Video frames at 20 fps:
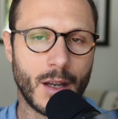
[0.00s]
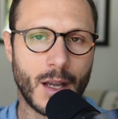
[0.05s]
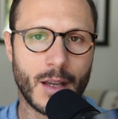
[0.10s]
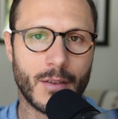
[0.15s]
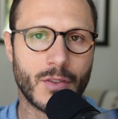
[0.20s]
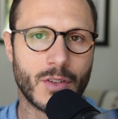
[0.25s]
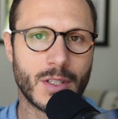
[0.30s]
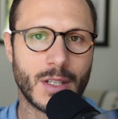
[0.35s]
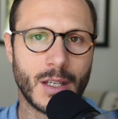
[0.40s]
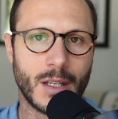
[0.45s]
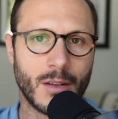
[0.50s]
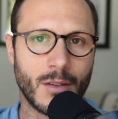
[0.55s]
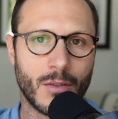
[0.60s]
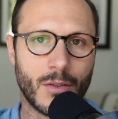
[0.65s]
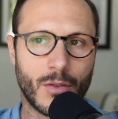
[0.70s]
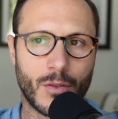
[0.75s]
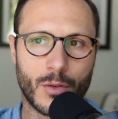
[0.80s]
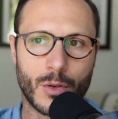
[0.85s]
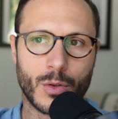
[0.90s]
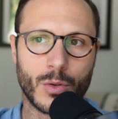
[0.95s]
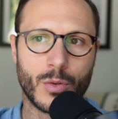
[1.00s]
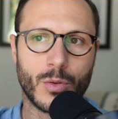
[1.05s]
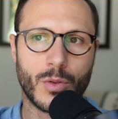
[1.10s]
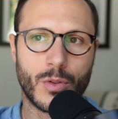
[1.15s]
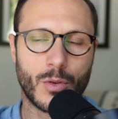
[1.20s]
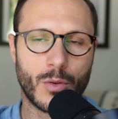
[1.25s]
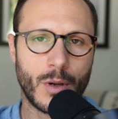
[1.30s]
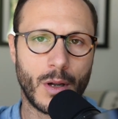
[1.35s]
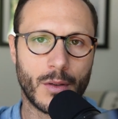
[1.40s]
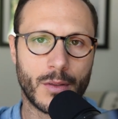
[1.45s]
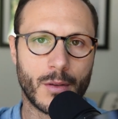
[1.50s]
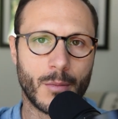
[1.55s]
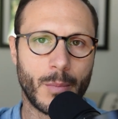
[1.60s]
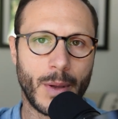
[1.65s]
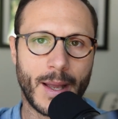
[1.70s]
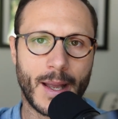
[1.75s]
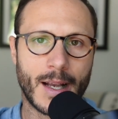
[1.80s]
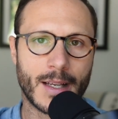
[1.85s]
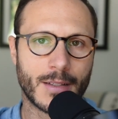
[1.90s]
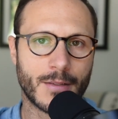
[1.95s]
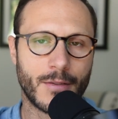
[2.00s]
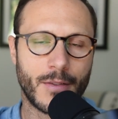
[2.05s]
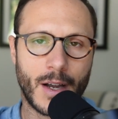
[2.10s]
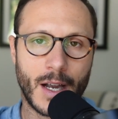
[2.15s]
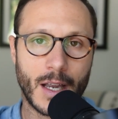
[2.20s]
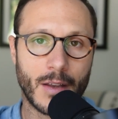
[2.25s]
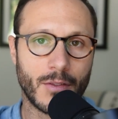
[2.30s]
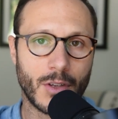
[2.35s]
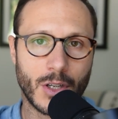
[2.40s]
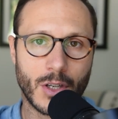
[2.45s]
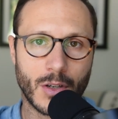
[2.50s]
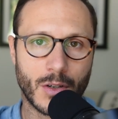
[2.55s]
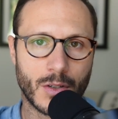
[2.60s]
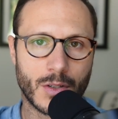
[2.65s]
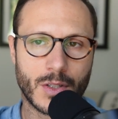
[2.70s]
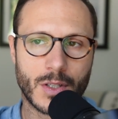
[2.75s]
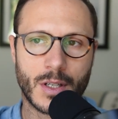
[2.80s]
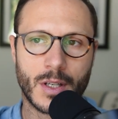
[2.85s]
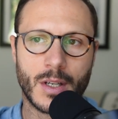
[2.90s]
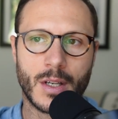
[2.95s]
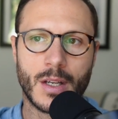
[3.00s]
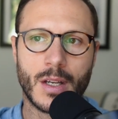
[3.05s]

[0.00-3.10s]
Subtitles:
I've seen throughout the past 5 years,